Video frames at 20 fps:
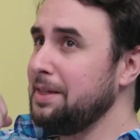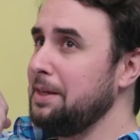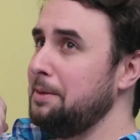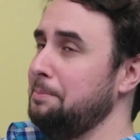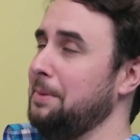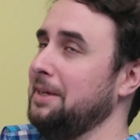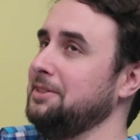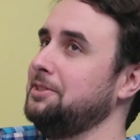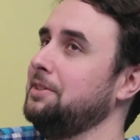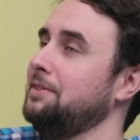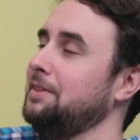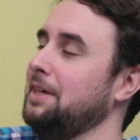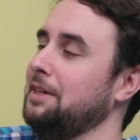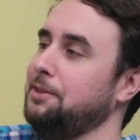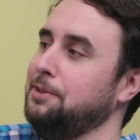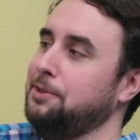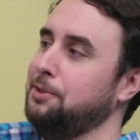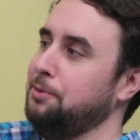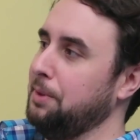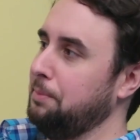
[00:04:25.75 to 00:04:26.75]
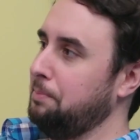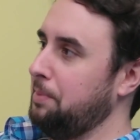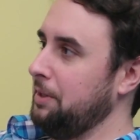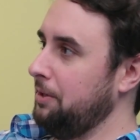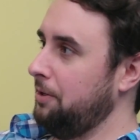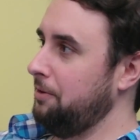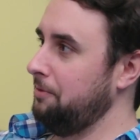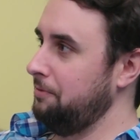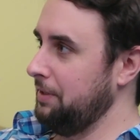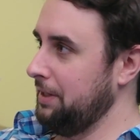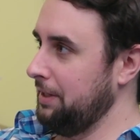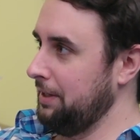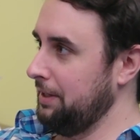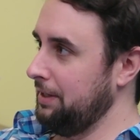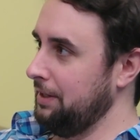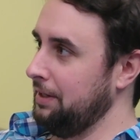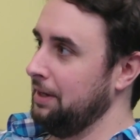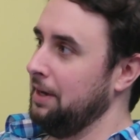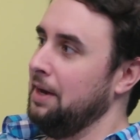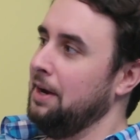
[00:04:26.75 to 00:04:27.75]
mention that you're doing
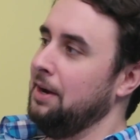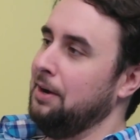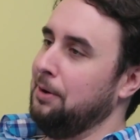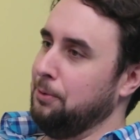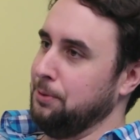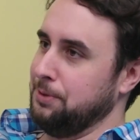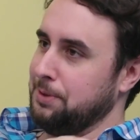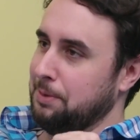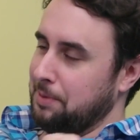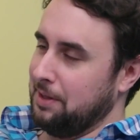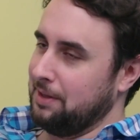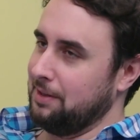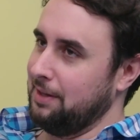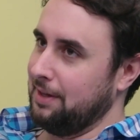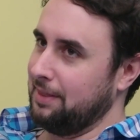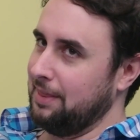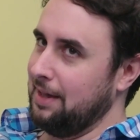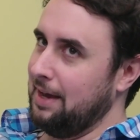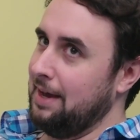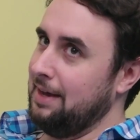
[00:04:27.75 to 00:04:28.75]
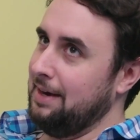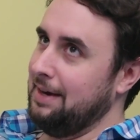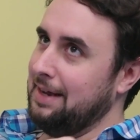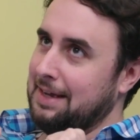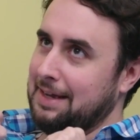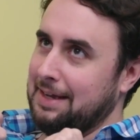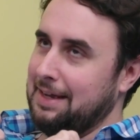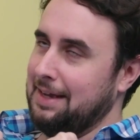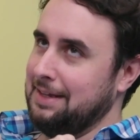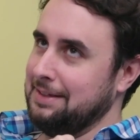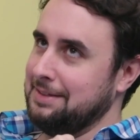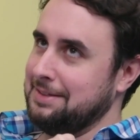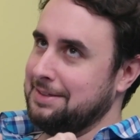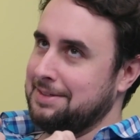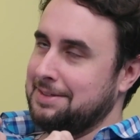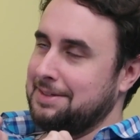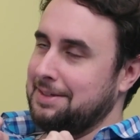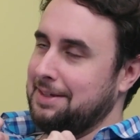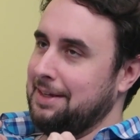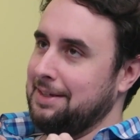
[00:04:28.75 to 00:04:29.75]
POV or something like that,
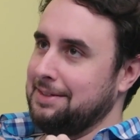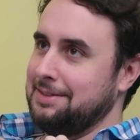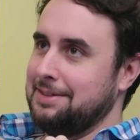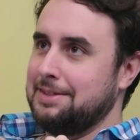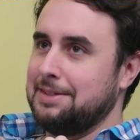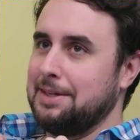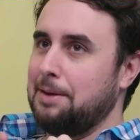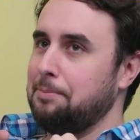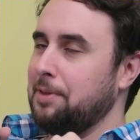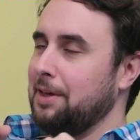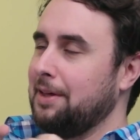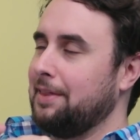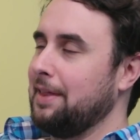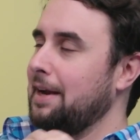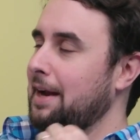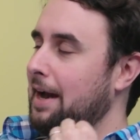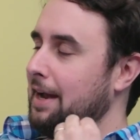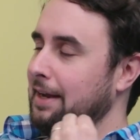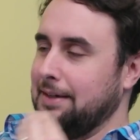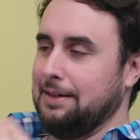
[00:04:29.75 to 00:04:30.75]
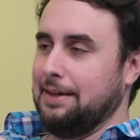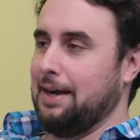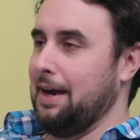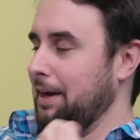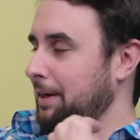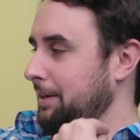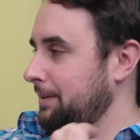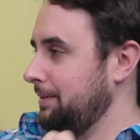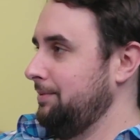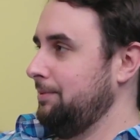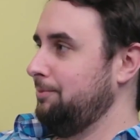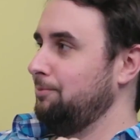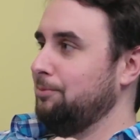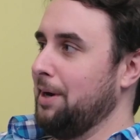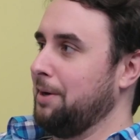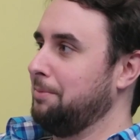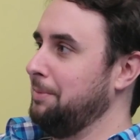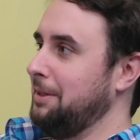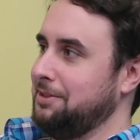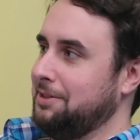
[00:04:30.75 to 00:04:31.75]
it's something that I
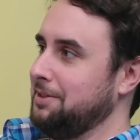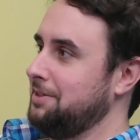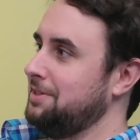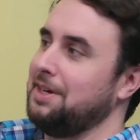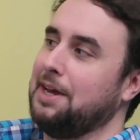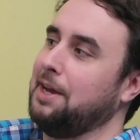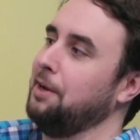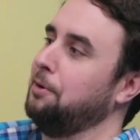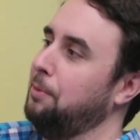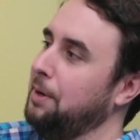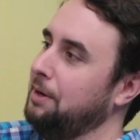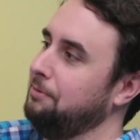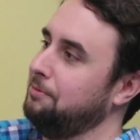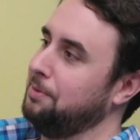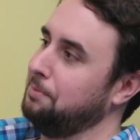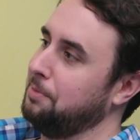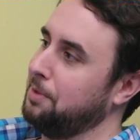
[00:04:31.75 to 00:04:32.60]
recommend just staying away from